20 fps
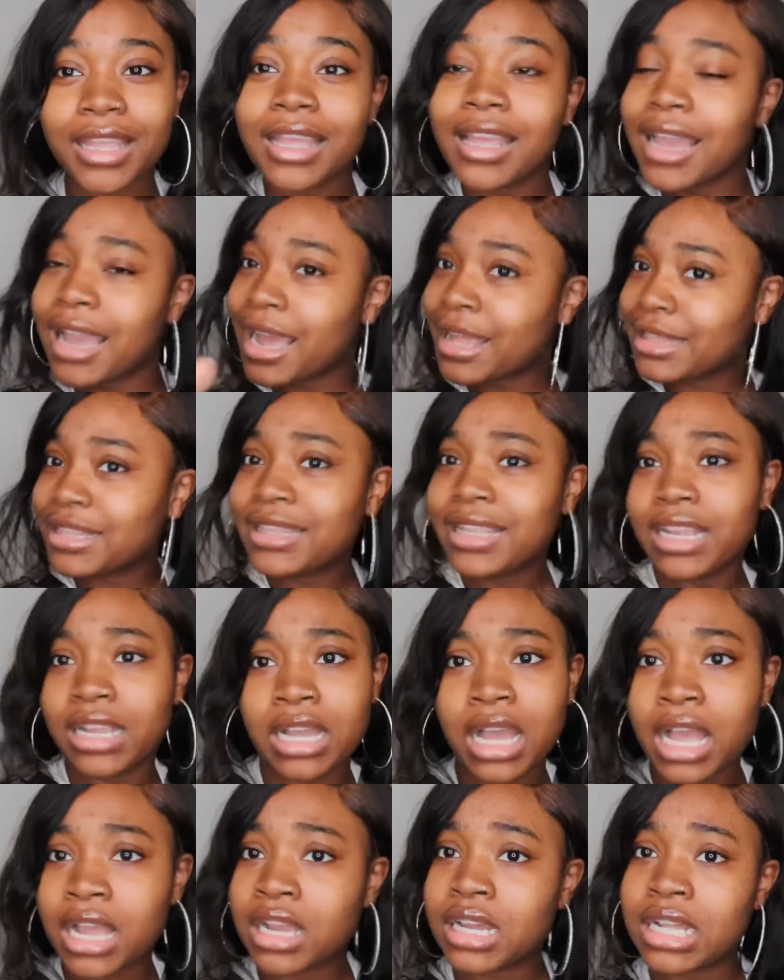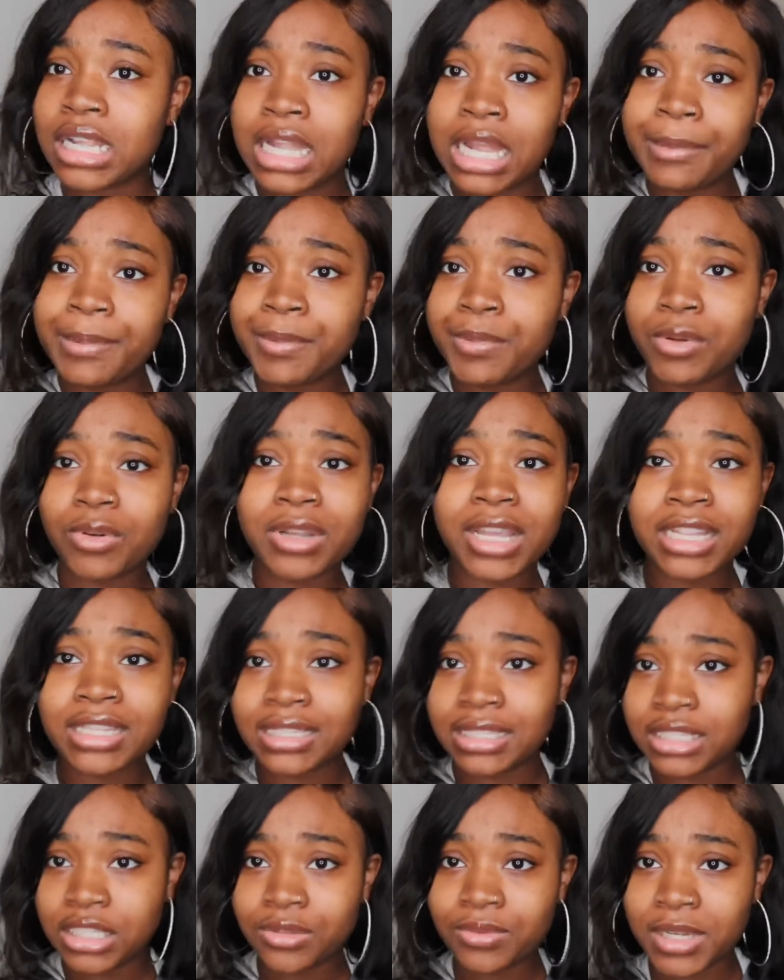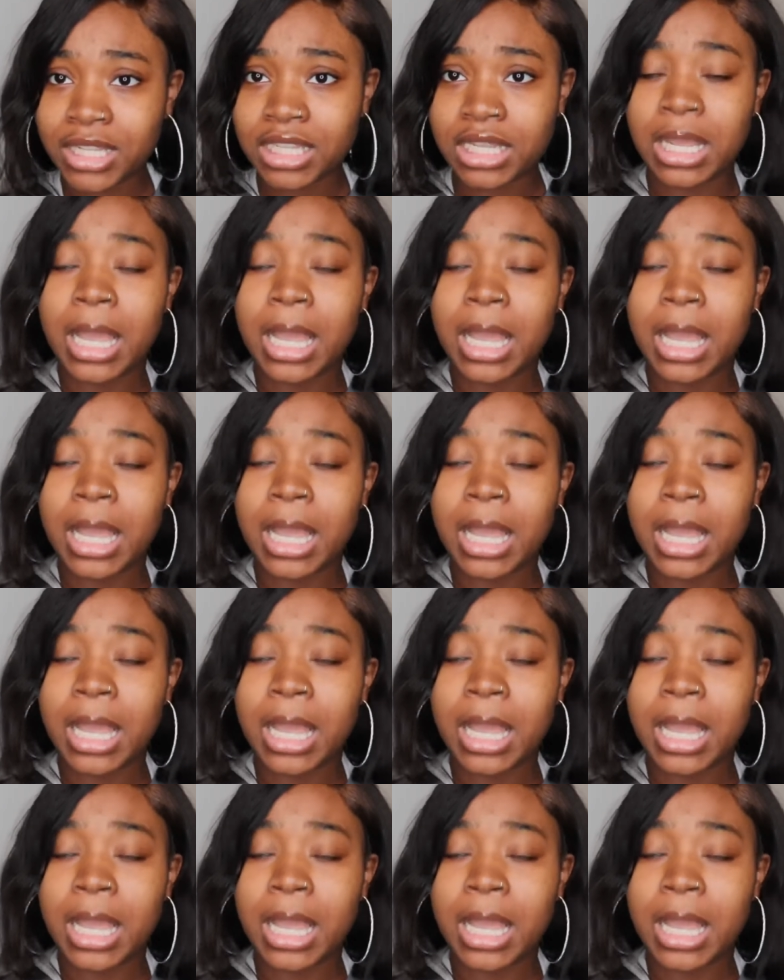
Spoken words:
I thank God, cause a lot of people don't get to see 20.